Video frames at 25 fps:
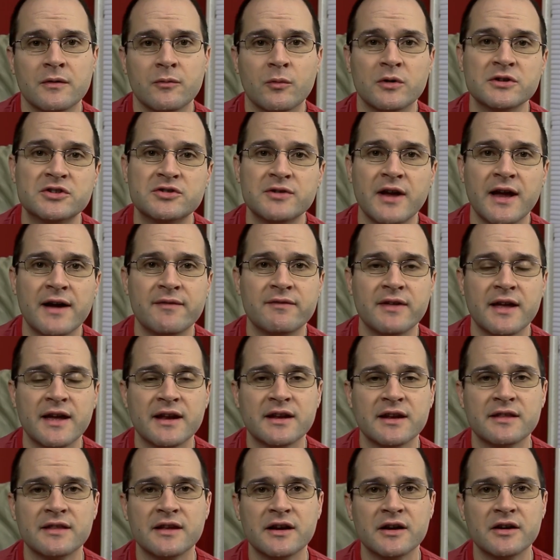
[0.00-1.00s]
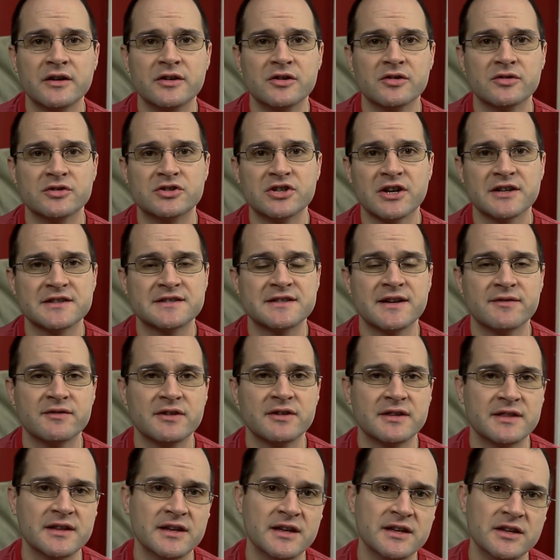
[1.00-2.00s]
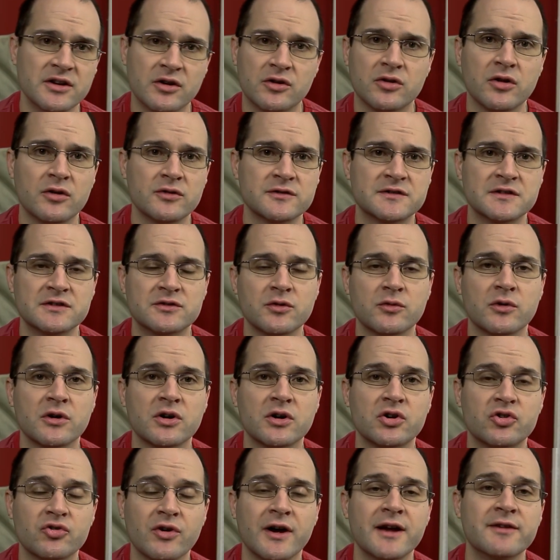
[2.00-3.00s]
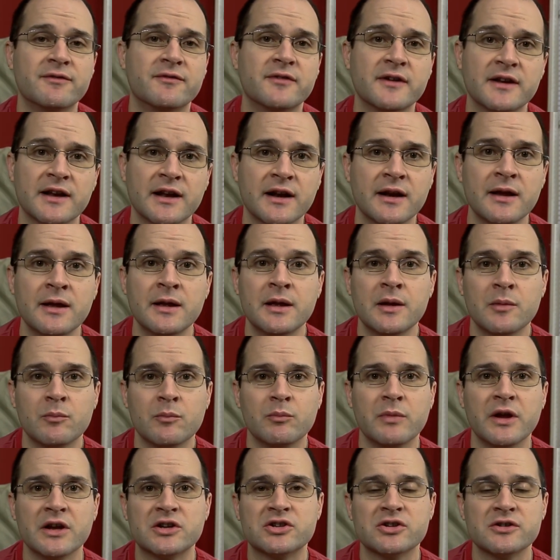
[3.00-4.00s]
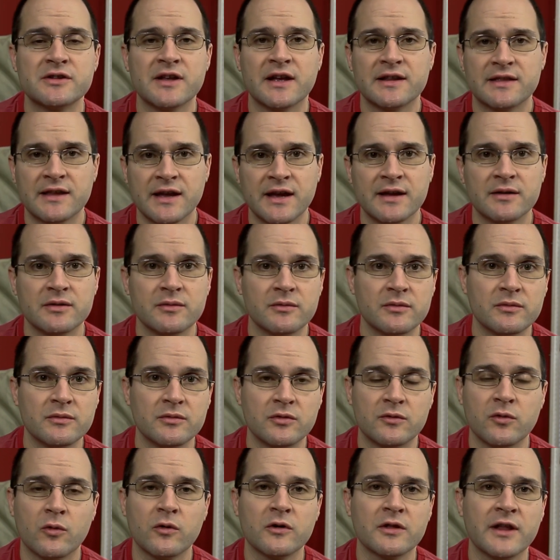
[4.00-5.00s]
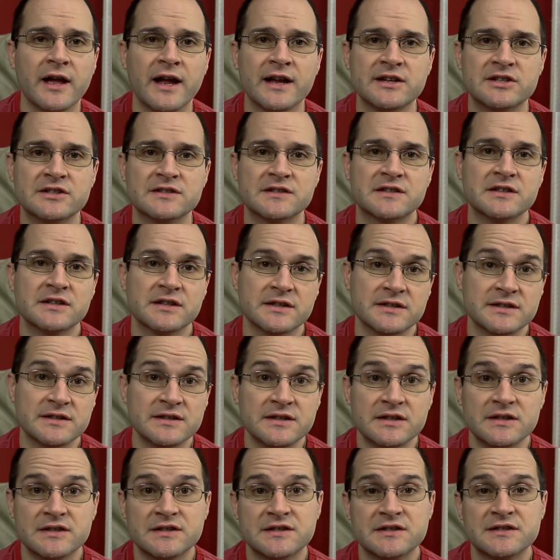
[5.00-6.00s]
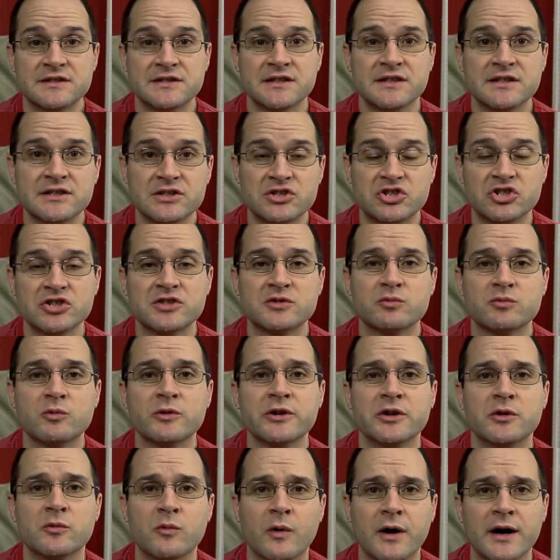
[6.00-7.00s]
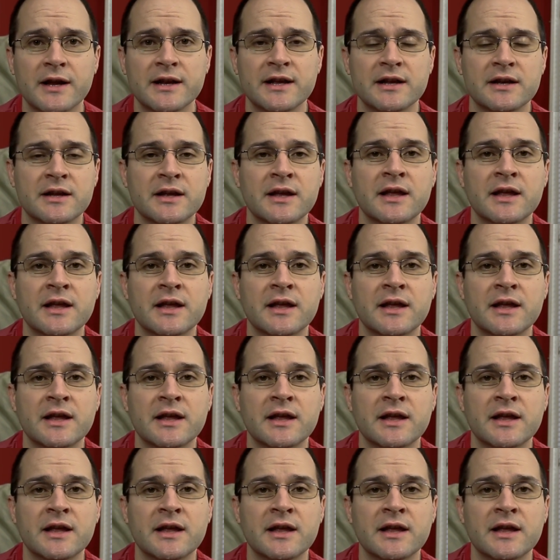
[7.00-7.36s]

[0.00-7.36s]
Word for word: Once you have that in there and you adjust everything, you close the door, dry fit it, make sure that that door latch is going to sit just where you want it.